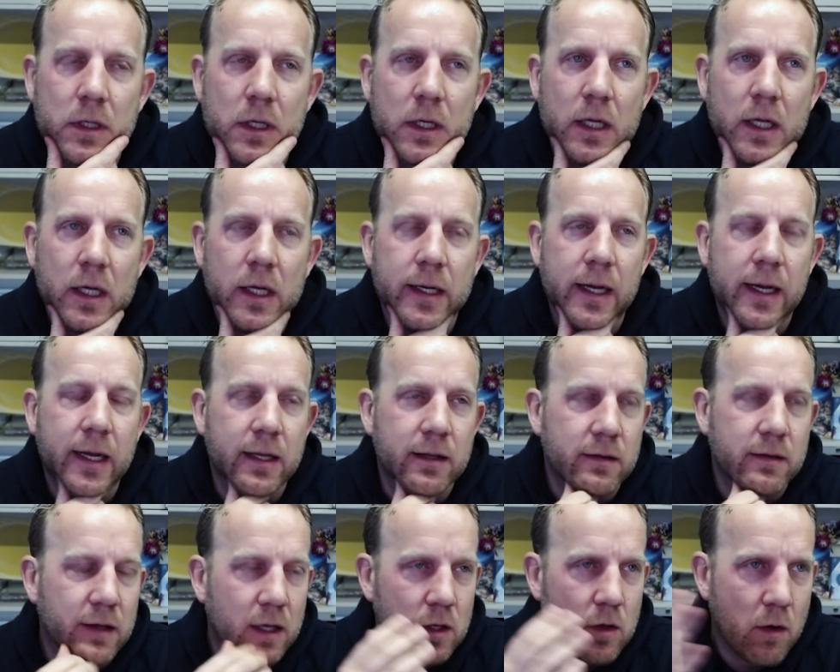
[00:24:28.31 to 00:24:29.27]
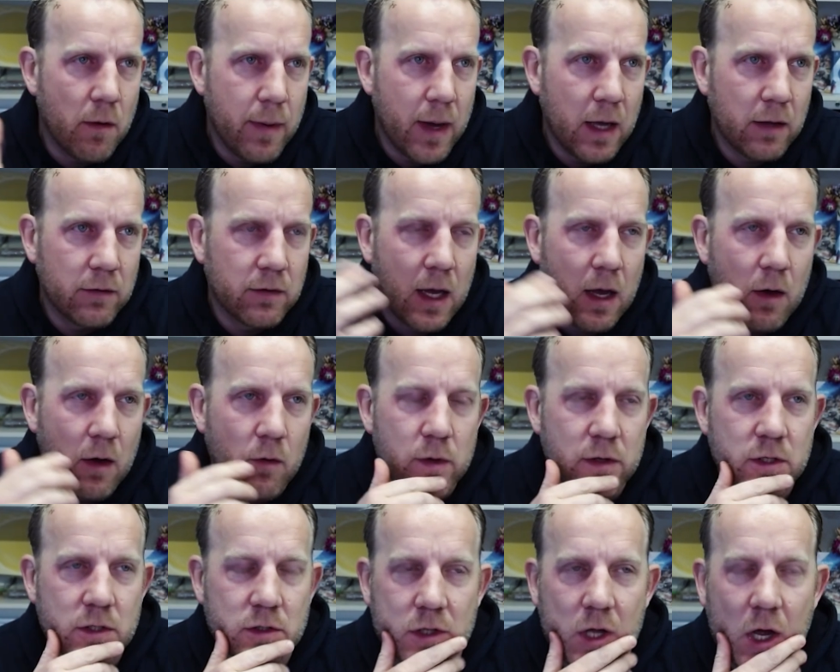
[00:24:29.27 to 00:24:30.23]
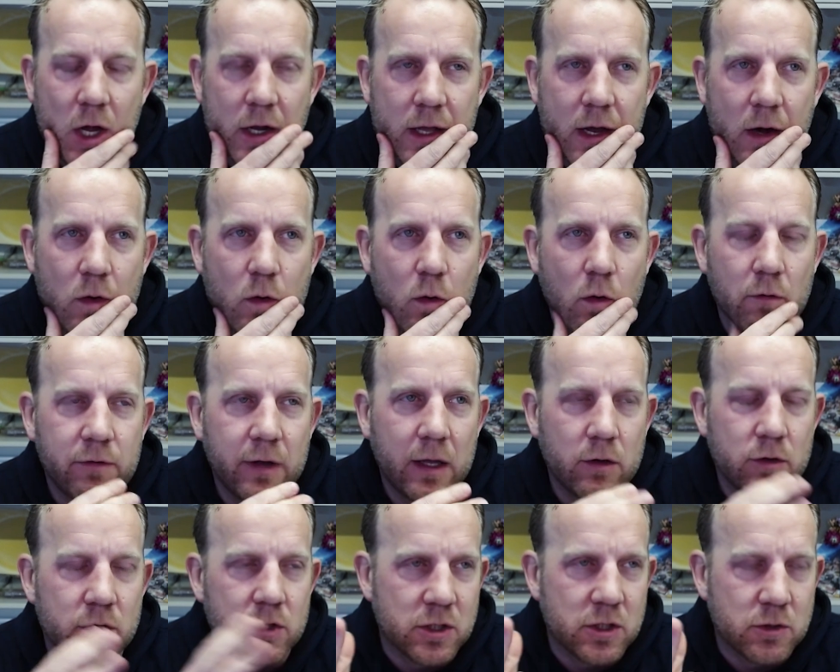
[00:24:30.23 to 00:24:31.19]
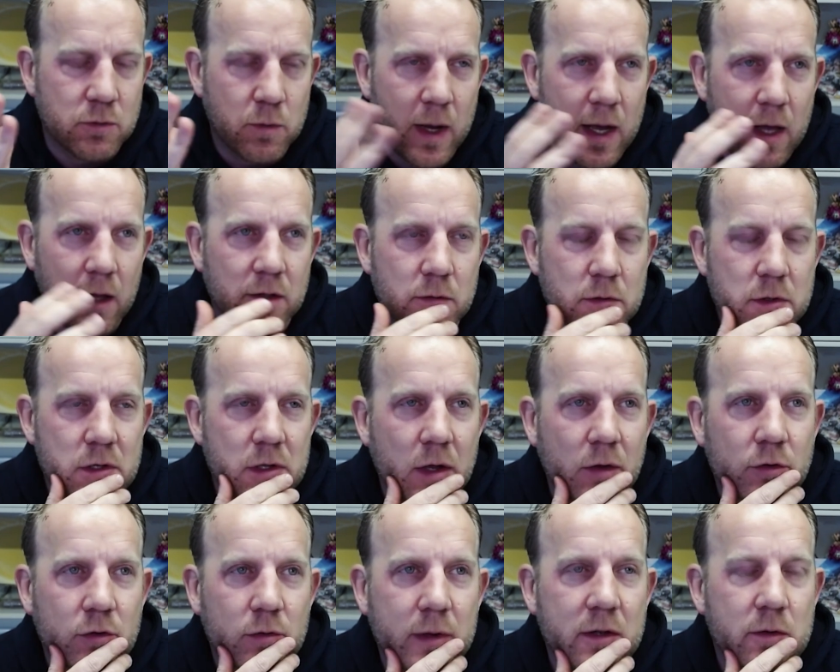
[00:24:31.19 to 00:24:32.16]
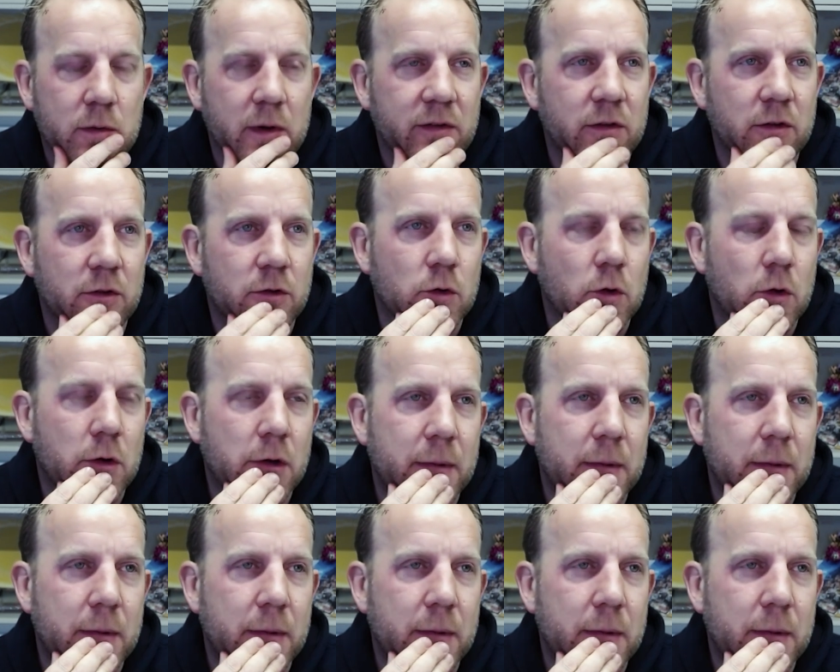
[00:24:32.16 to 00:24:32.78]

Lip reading: And I can tell you about how we started our core values as well. That's also an interesting story.